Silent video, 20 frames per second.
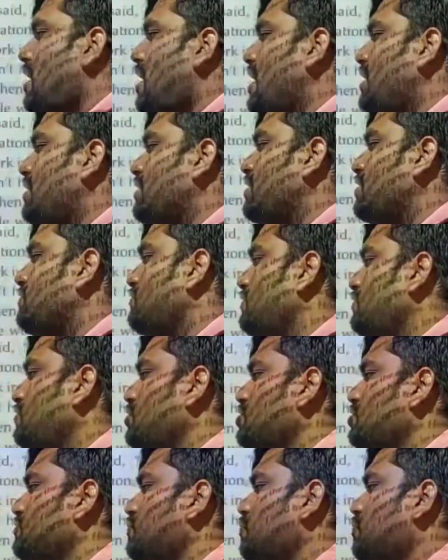I had given
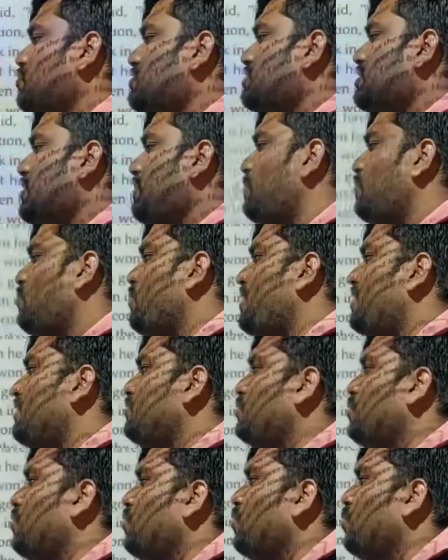those boots up
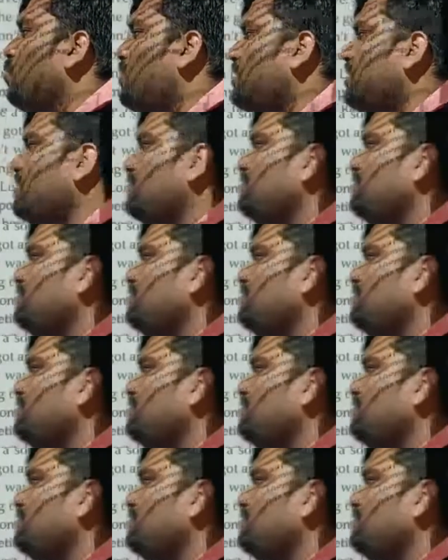when one